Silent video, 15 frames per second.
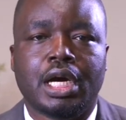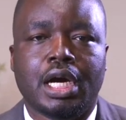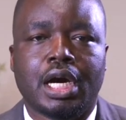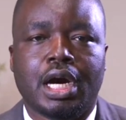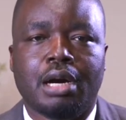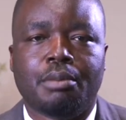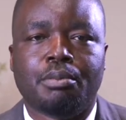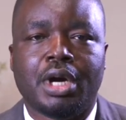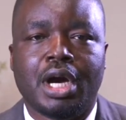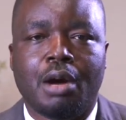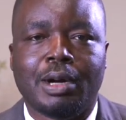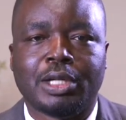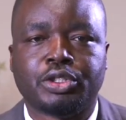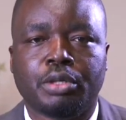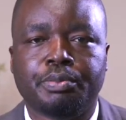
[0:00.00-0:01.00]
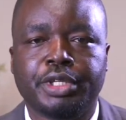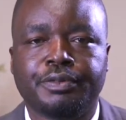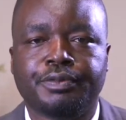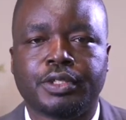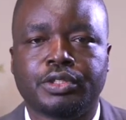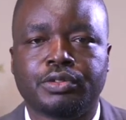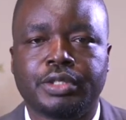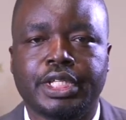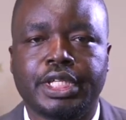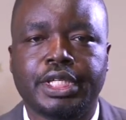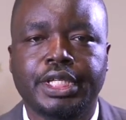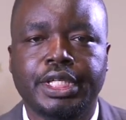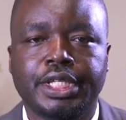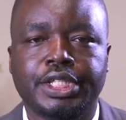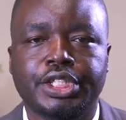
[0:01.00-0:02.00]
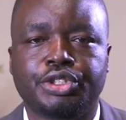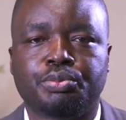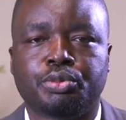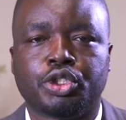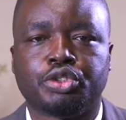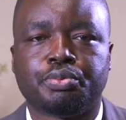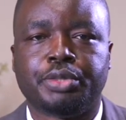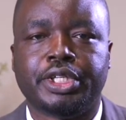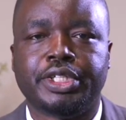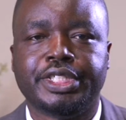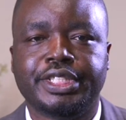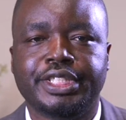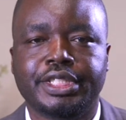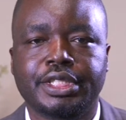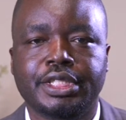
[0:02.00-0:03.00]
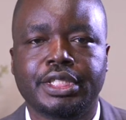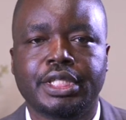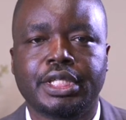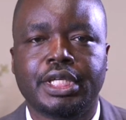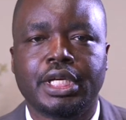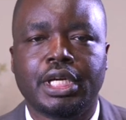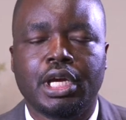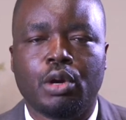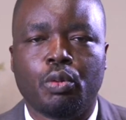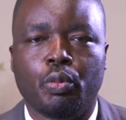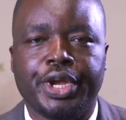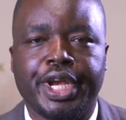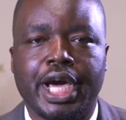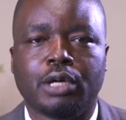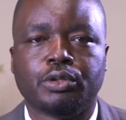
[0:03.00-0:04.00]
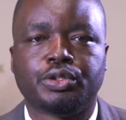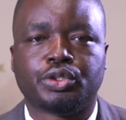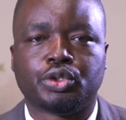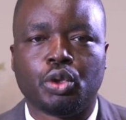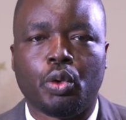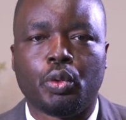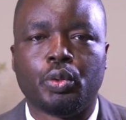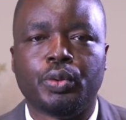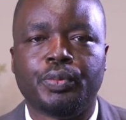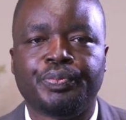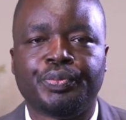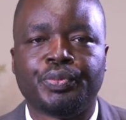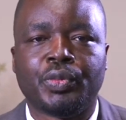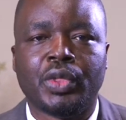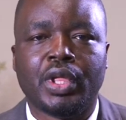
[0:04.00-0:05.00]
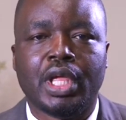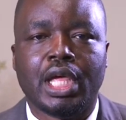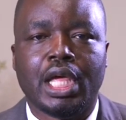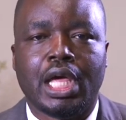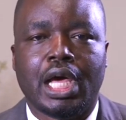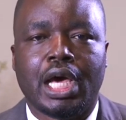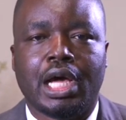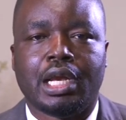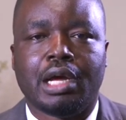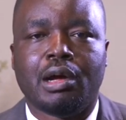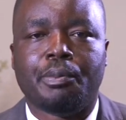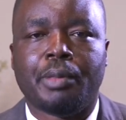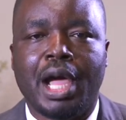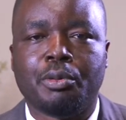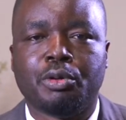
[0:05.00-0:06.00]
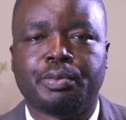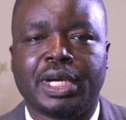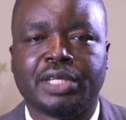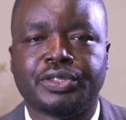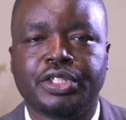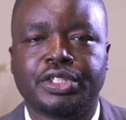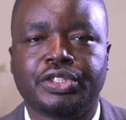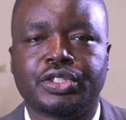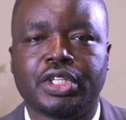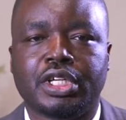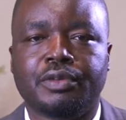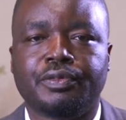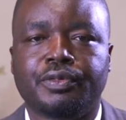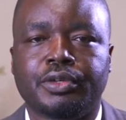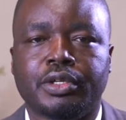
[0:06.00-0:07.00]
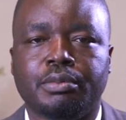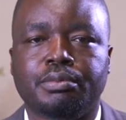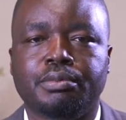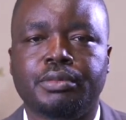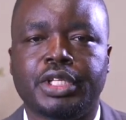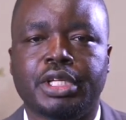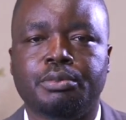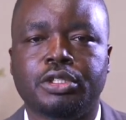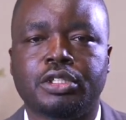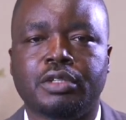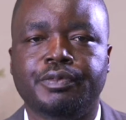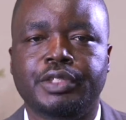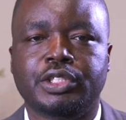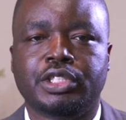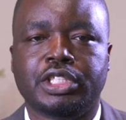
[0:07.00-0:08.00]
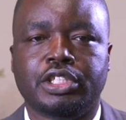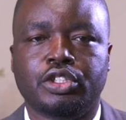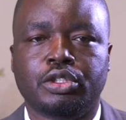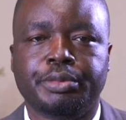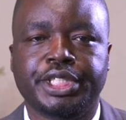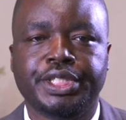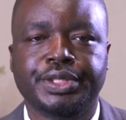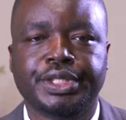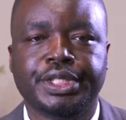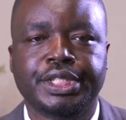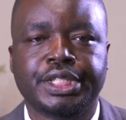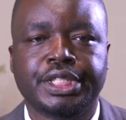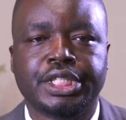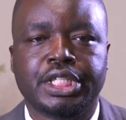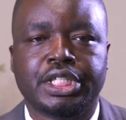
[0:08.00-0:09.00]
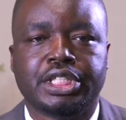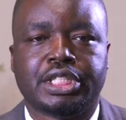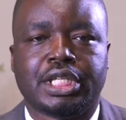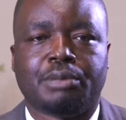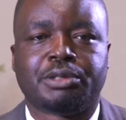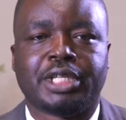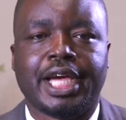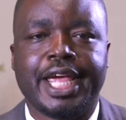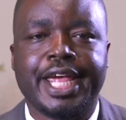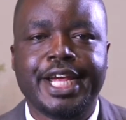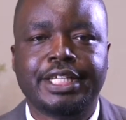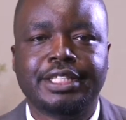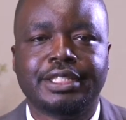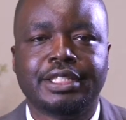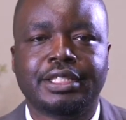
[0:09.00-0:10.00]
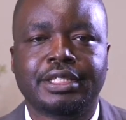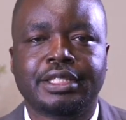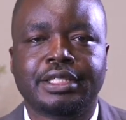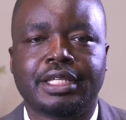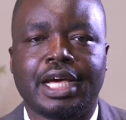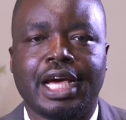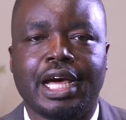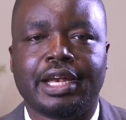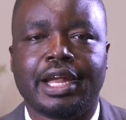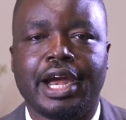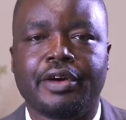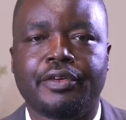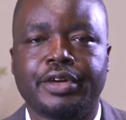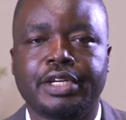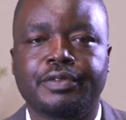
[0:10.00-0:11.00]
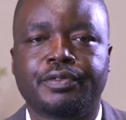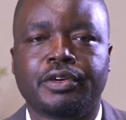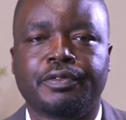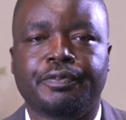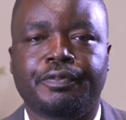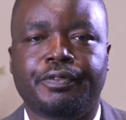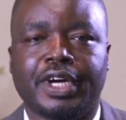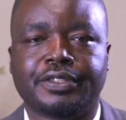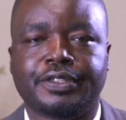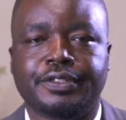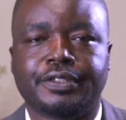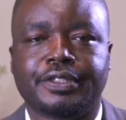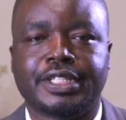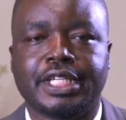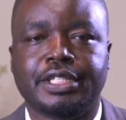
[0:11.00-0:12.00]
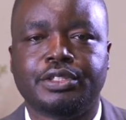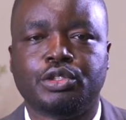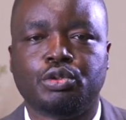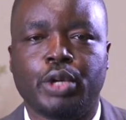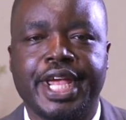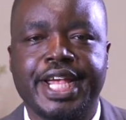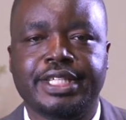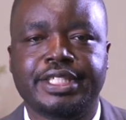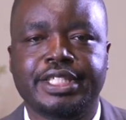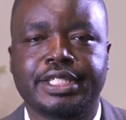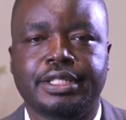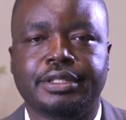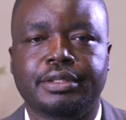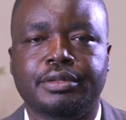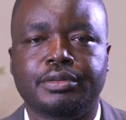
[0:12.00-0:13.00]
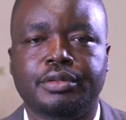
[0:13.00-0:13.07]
Our topic for today is prosperity without sorrow. And our Bible passage is taken from the book of Deuteronomy, chapter 8, and I read from verses 10 to 18.